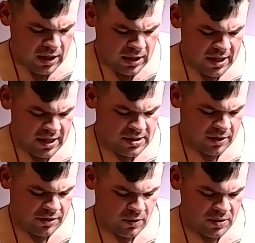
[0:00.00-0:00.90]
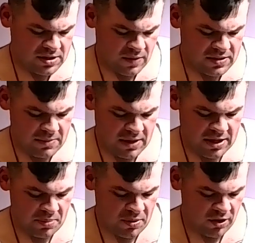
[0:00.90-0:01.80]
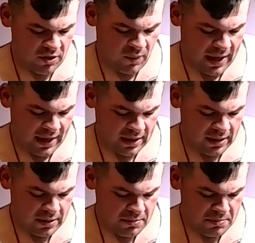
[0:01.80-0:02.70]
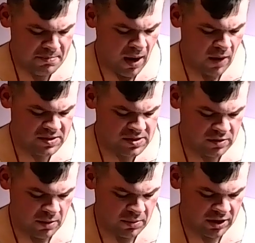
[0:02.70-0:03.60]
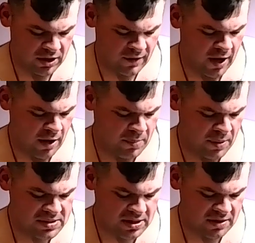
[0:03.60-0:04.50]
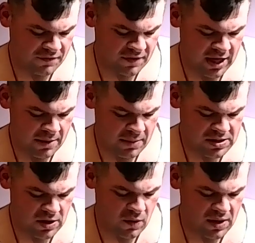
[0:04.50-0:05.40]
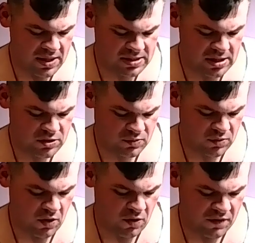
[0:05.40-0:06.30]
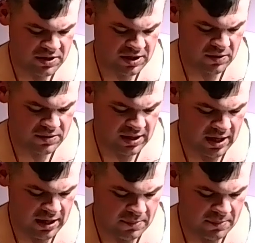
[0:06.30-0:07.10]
Then they took Thor's goats and made them pull the wagon. Mountains crumbled and the ground burst into flame as Odin's son drove into Jotunheim.